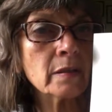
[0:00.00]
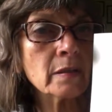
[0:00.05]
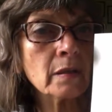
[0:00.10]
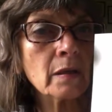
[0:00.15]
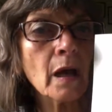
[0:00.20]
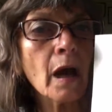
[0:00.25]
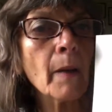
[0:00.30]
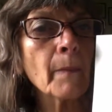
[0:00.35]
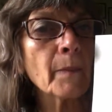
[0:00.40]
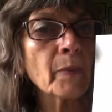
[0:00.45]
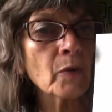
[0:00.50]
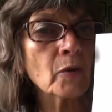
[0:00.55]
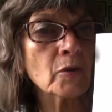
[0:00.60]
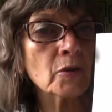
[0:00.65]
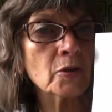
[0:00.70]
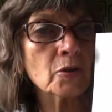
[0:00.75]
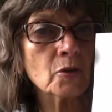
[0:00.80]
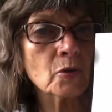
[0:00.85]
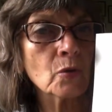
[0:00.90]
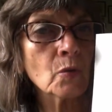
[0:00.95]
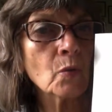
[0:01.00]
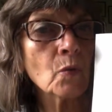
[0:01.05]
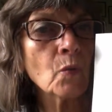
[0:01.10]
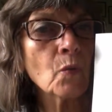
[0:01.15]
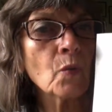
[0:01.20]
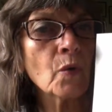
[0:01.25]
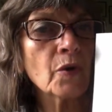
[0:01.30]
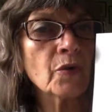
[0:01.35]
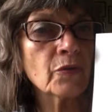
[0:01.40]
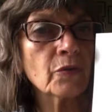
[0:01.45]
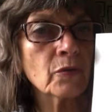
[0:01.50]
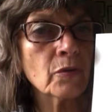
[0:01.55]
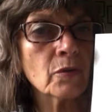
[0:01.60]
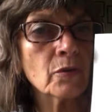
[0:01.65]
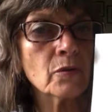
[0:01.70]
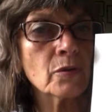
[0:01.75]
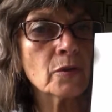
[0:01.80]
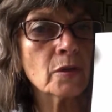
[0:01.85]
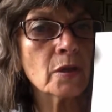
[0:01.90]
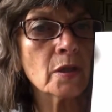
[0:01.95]
cupboard with
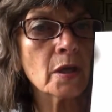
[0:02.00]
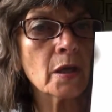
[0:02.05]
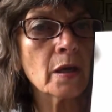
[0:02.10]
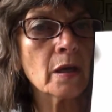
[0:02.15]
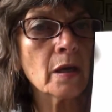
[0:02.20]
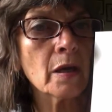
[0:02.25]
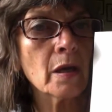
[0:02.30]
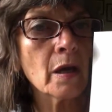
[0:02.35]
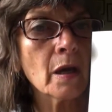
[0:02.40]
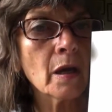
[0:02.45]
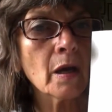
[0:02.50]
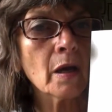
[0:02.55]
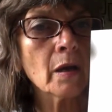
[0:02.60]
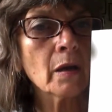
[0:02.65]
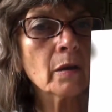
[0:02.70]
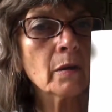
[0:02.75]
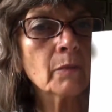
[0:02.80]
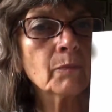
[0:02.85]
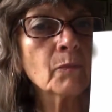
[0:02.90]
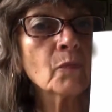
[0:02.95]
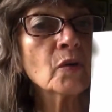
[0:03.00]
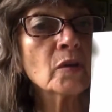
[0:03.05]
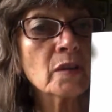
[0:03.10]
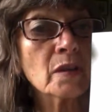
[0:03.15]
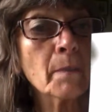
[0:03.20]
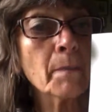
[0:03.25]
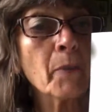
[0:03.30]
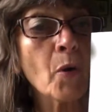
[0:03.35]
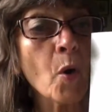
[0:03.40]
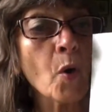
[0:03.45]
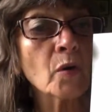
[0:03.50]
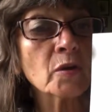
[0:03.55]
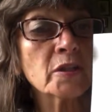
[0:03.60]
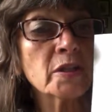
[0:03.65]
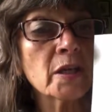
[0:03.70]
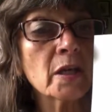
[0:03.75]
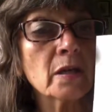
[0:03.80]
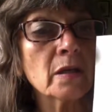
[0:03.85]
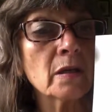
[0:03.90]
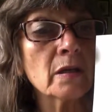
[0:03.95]
the
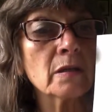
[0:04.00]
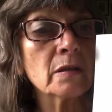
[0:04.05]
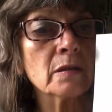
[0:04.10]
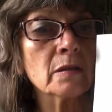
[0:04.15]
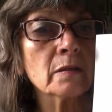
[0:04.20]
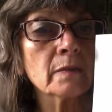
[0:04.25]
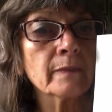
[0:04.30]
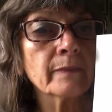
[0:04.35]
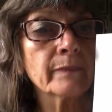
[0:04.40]
pots in it?